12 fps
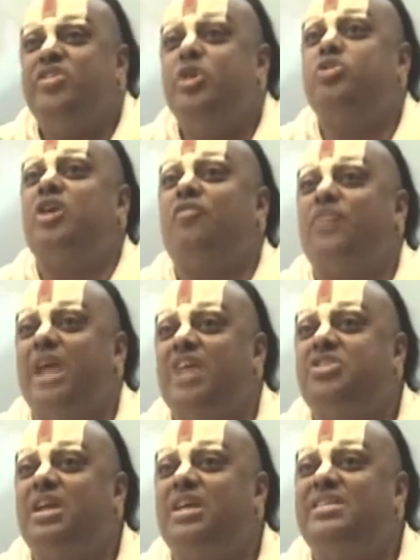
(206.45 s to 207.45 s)
Misuse
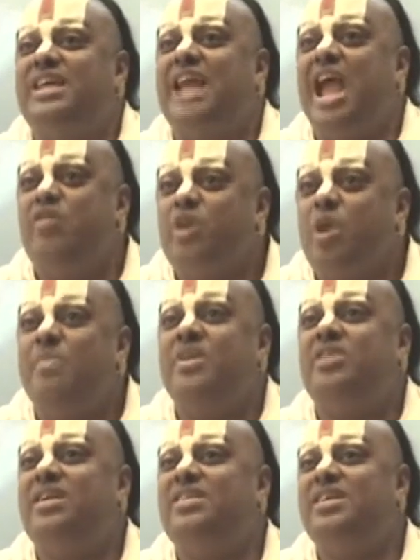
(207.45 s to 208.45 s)
of nature is an
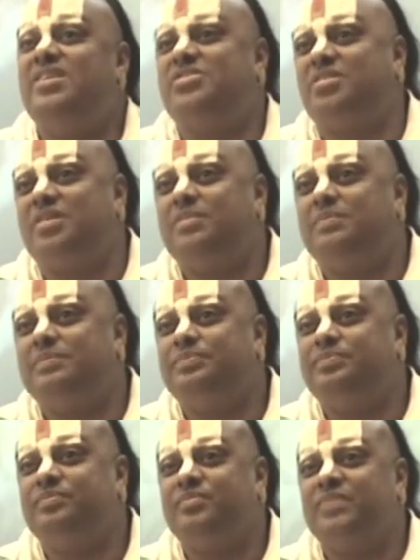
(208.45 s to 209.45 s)
environmental disaster.